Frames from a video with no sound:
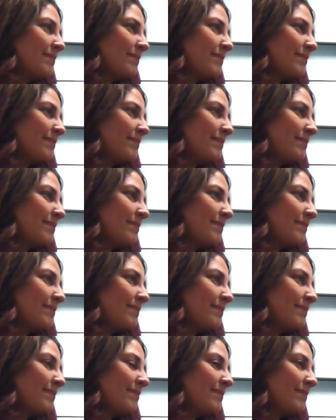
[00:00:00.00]

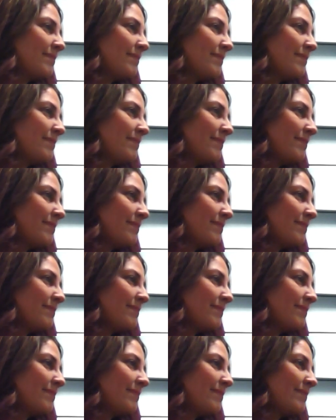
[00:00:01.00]

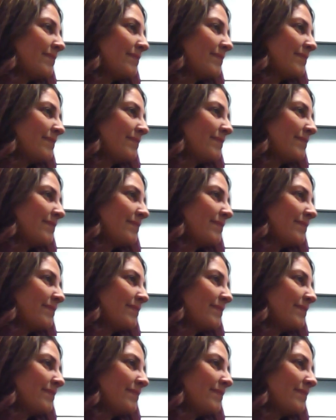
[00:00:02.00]

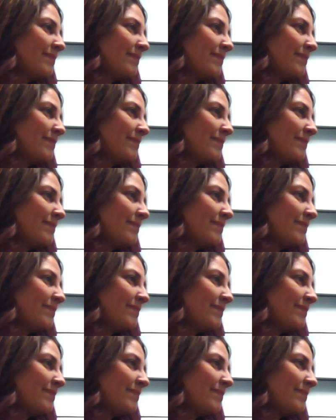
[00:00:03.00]

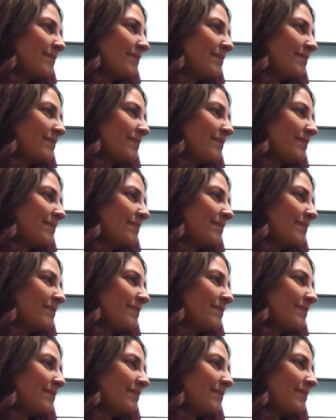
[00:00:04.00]

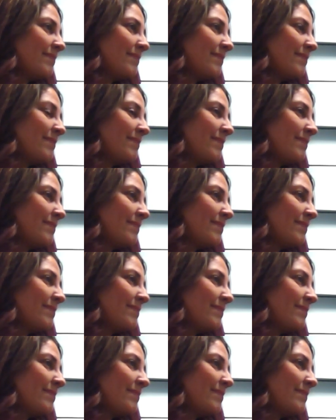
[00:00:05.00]

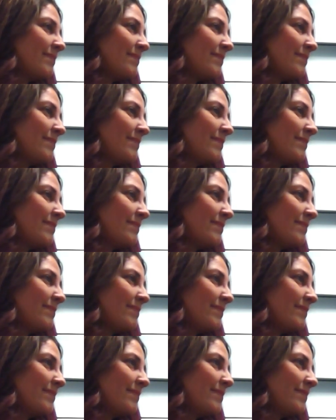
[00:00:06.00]

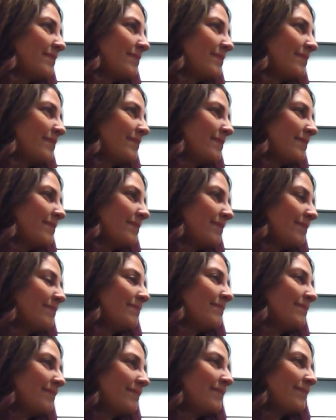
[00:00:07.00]
(not speaking)